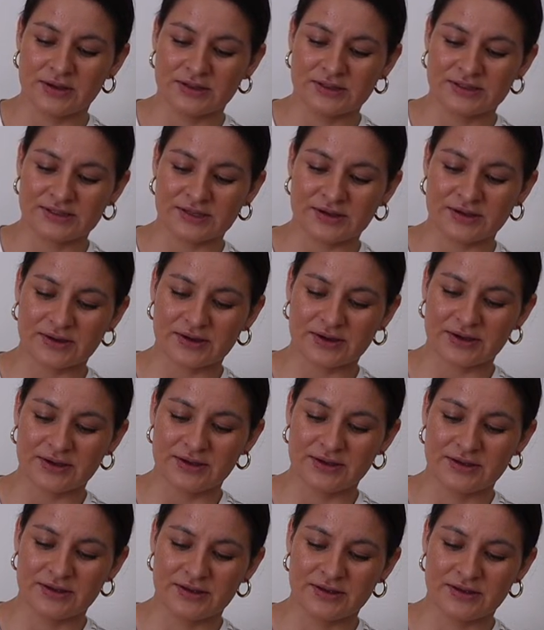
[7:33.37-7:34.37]
It's all
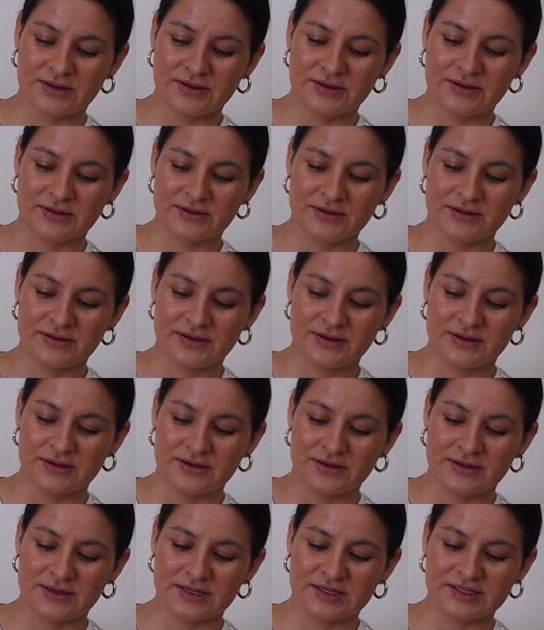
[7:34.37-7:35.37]
good.
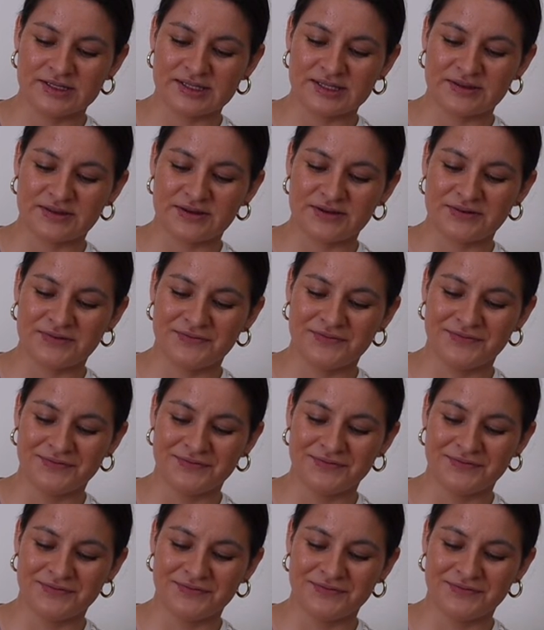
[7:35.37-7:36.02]
Is it though?